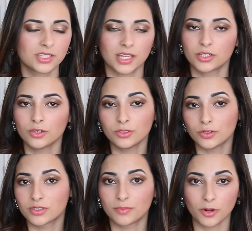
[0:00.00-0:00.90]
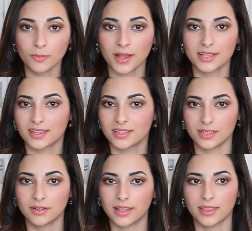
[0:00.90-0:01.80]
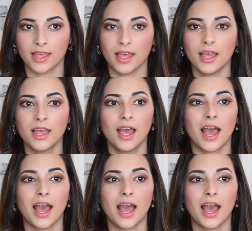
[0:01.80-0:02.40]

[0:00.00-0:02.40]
She said, good news, the propess is still in there,